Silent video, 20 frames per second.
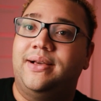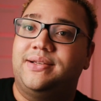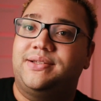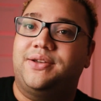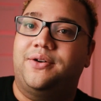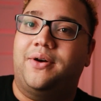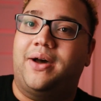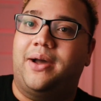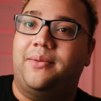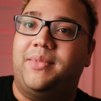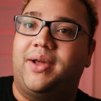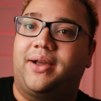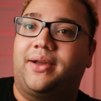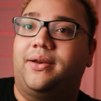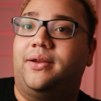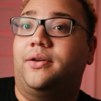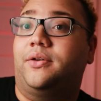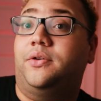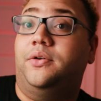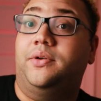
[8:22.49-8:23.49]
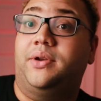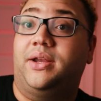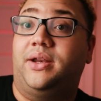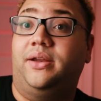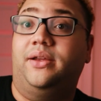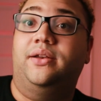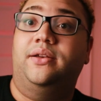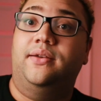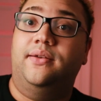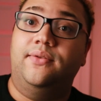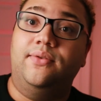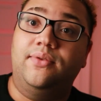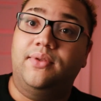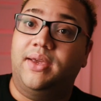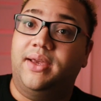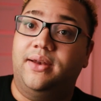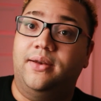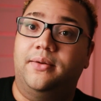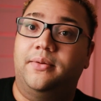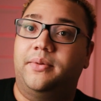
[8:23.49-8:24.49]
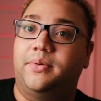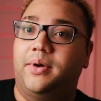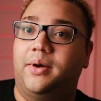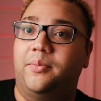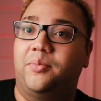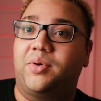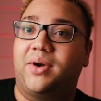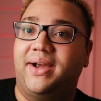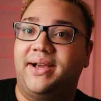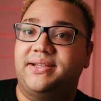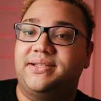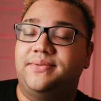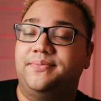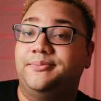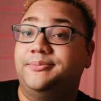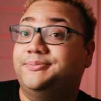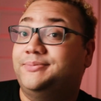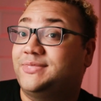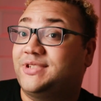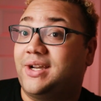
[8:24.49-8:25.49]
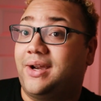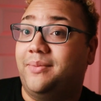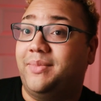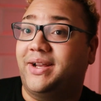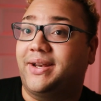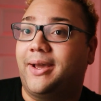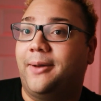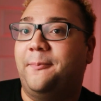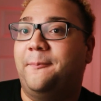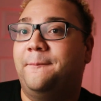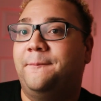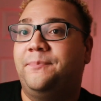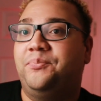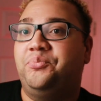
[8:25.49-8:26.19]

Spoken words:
so I'm not going to include it in the price. Sorry about that.